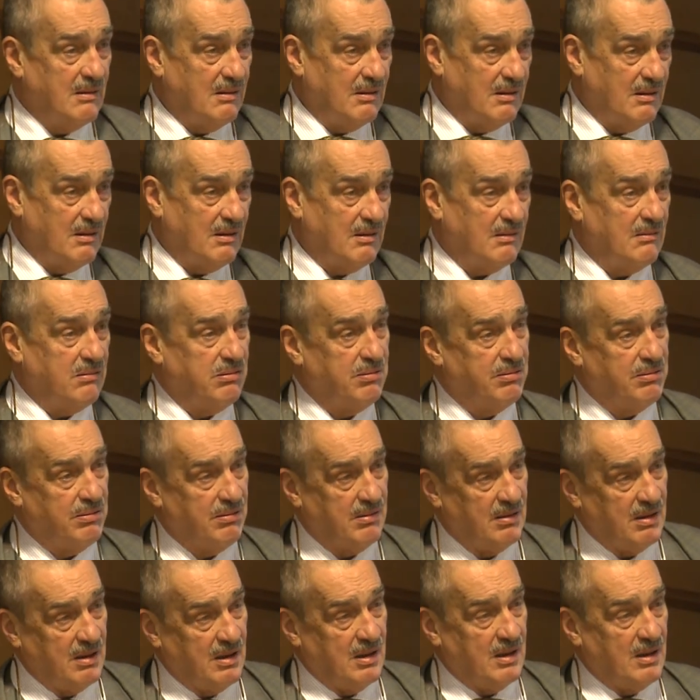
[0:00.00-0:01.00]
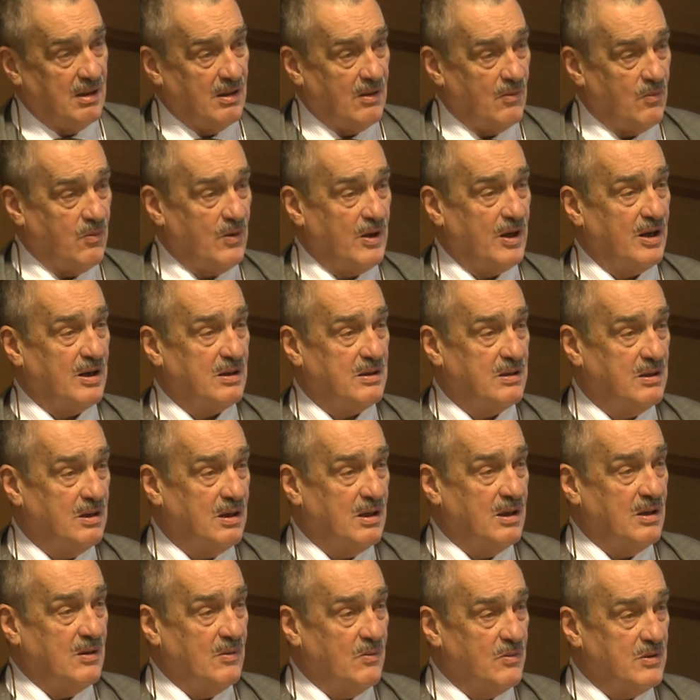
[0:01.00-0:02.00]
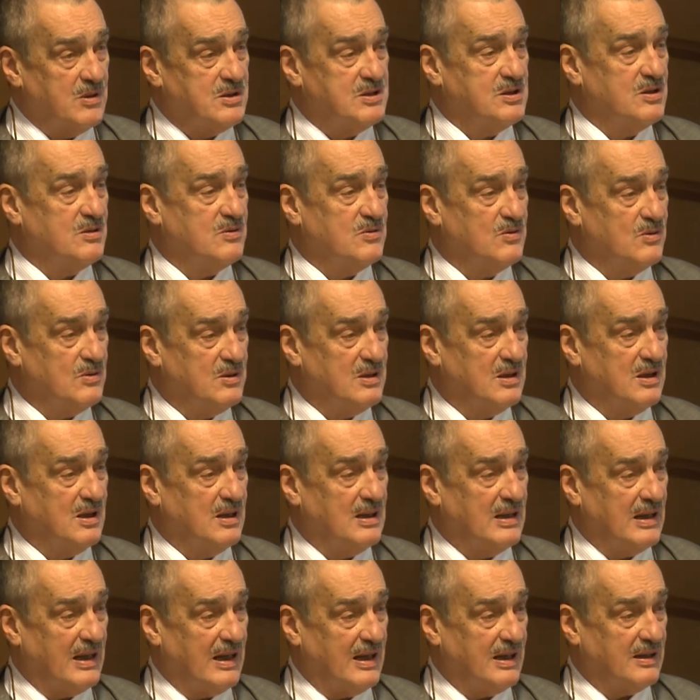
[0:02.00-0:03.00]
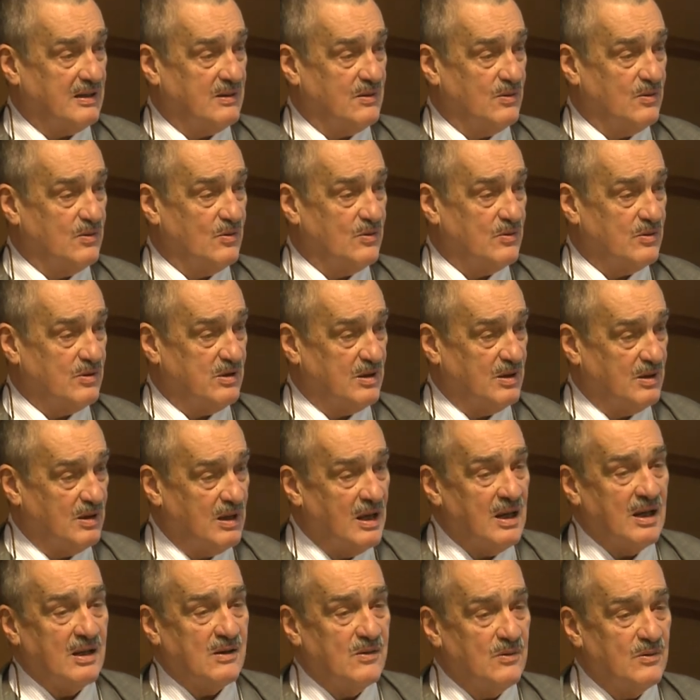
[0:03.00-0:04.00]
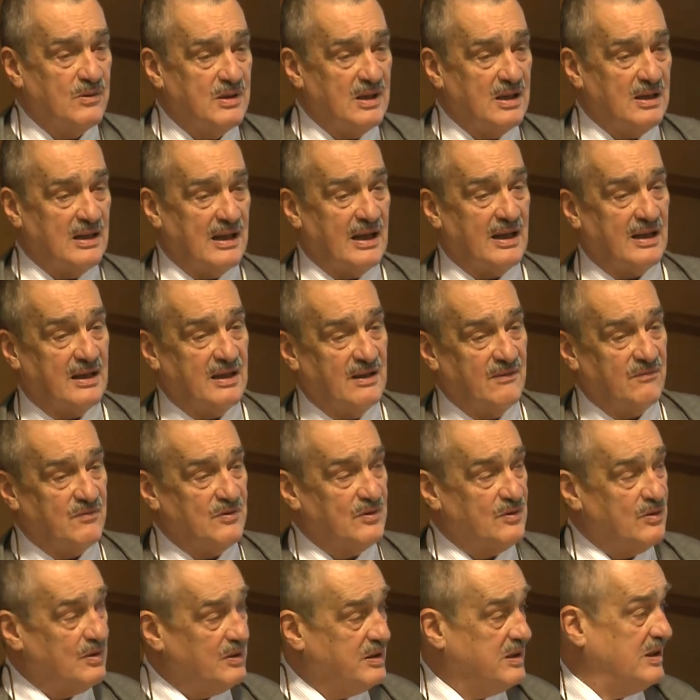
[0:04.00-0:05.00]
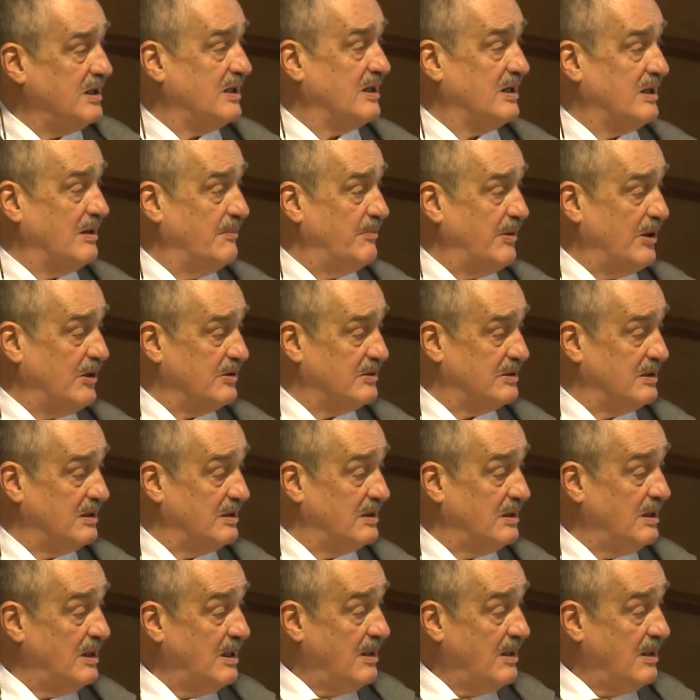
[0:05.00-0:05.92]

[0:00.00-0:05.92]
a word which you didn't like to use, you didn't like even to think about it.